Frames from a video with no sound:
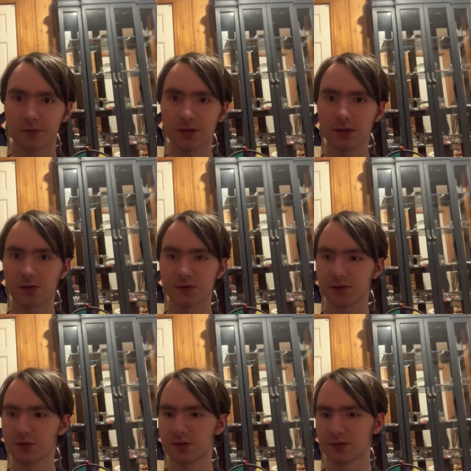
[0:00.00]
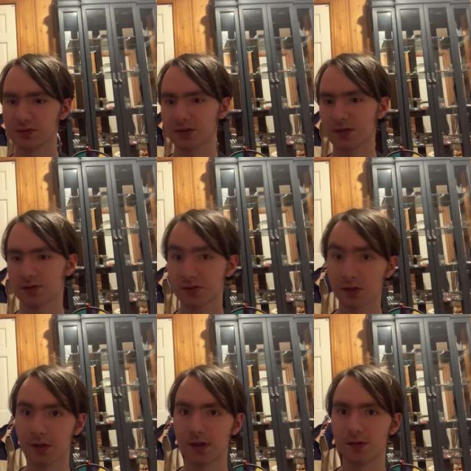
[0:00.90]
Fleet Car Series
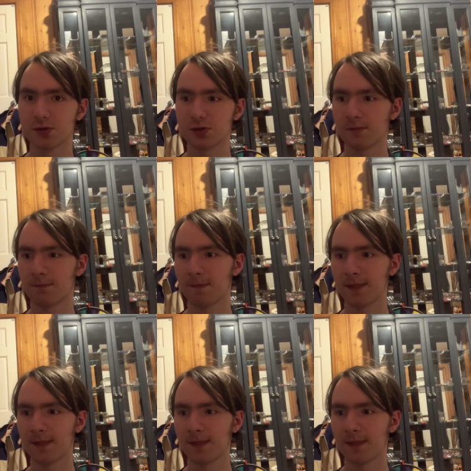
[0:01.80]
Sunday edition.